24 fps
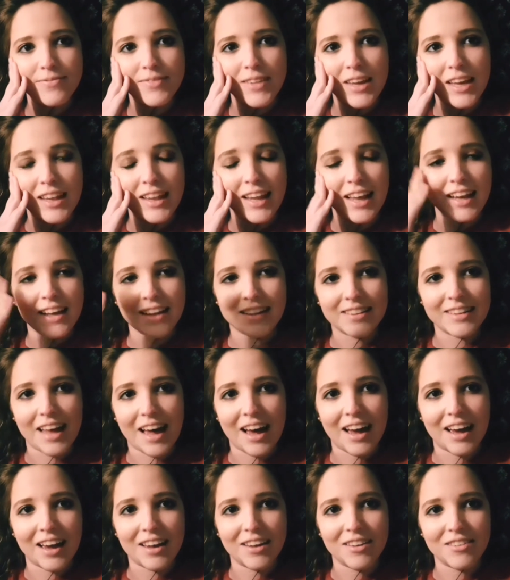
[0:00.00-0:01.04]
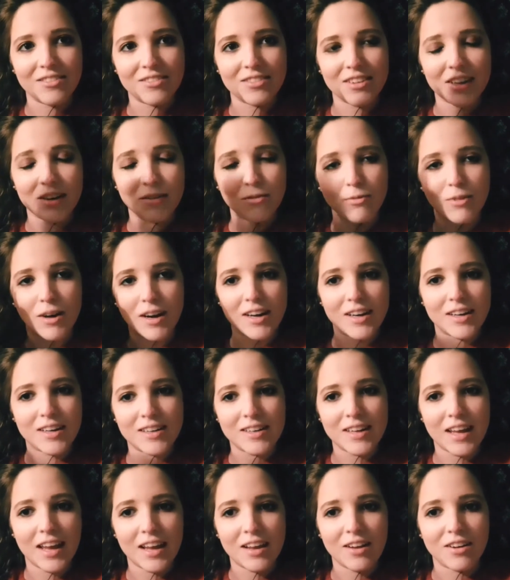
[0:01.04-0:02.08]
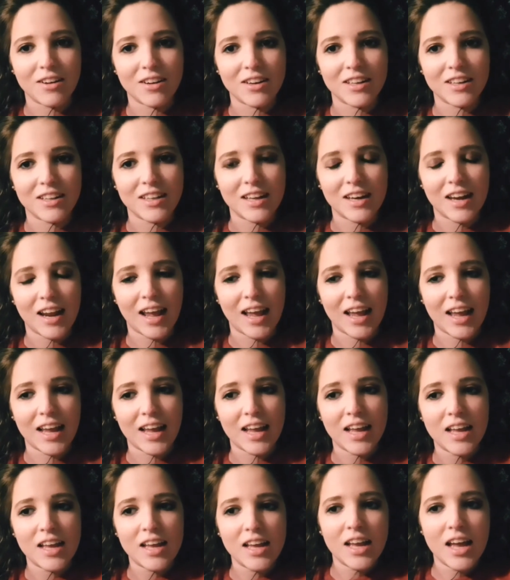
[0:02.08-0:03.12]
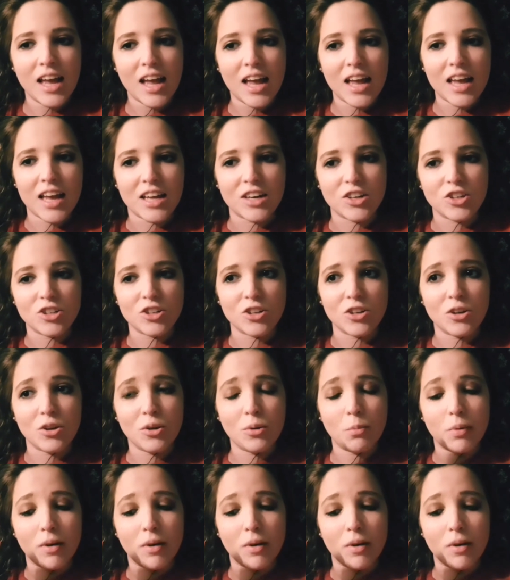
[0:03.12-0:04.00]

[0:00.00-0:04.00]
and like alive and ready to take on the day and show you.